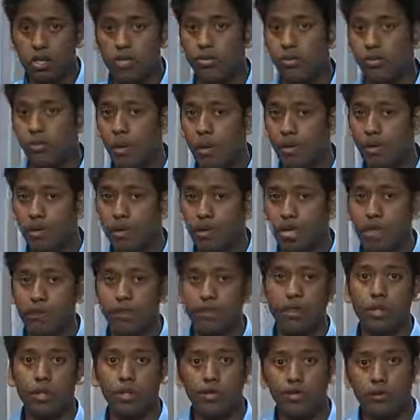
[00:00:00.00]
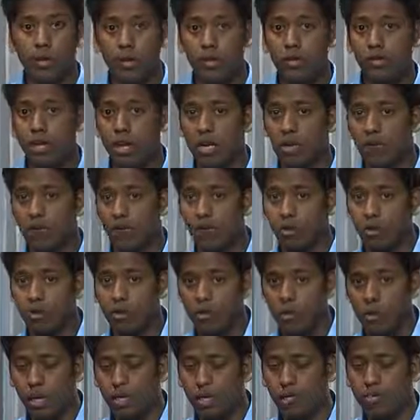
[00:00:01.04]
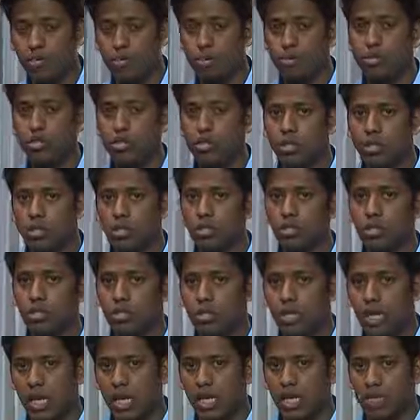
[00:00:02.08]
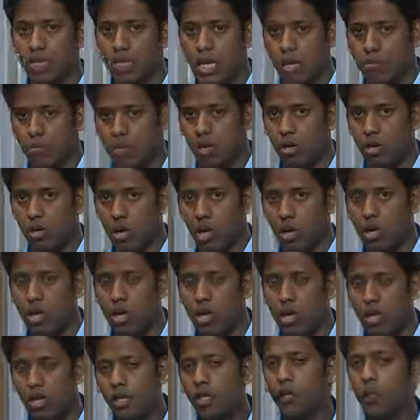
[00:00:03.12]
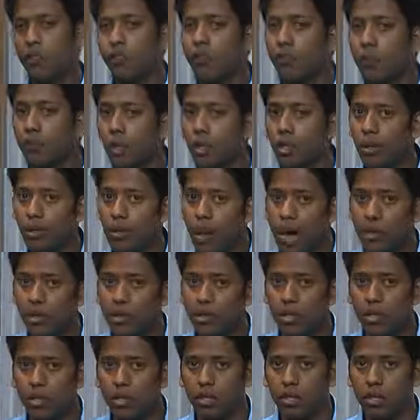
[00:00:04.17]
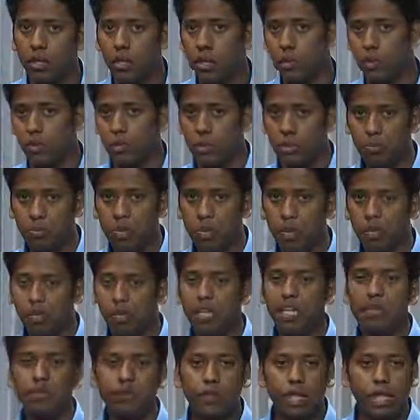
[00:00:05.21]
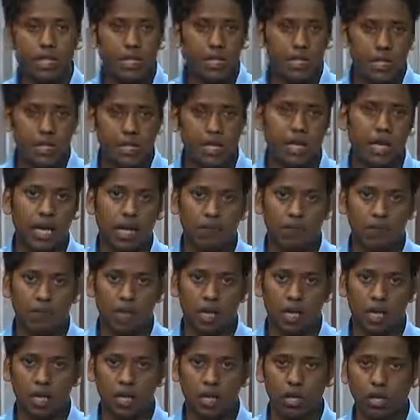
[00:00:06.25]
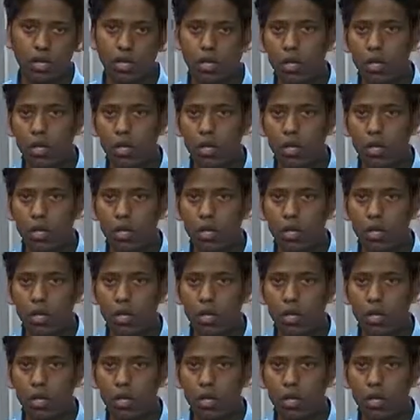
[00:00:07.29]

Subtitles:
So remember, even though they've had a credit for 3 months, you still take into MRR the full amount that they would be paying if they didn't have a credit.